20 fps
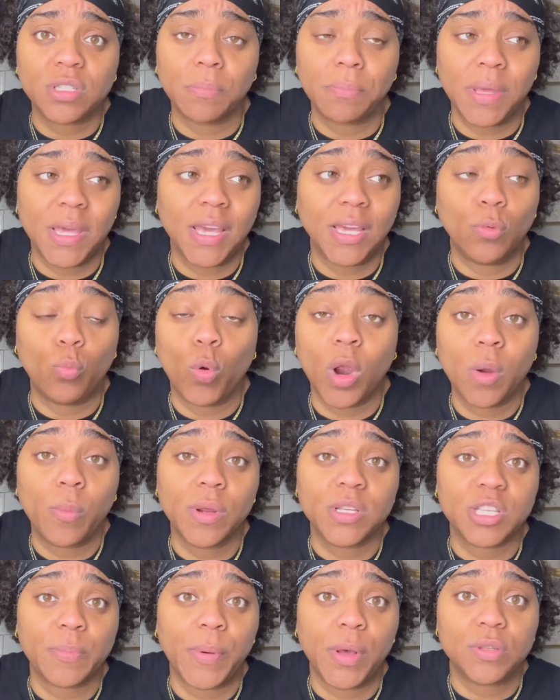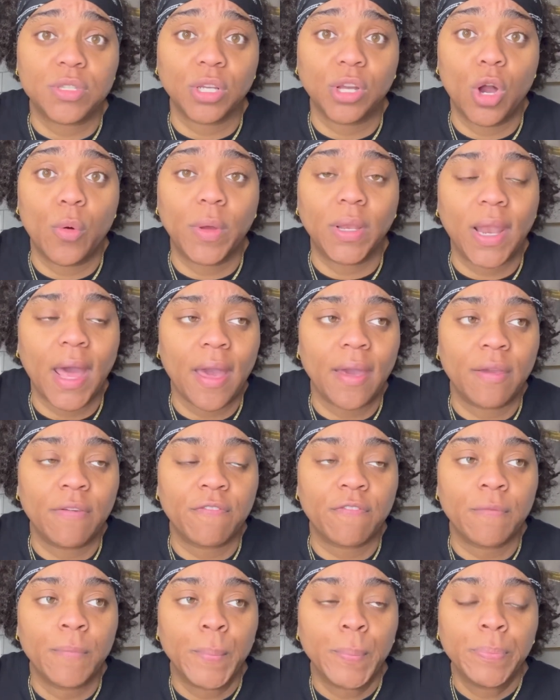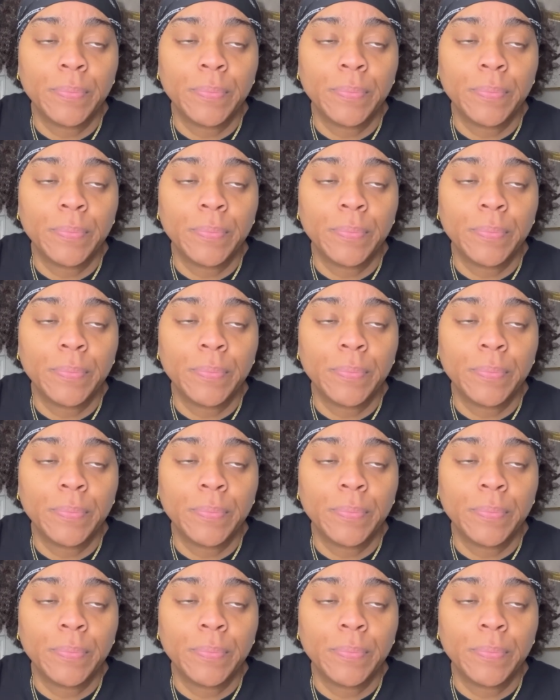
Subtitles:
to be and where we're supposed to go in life.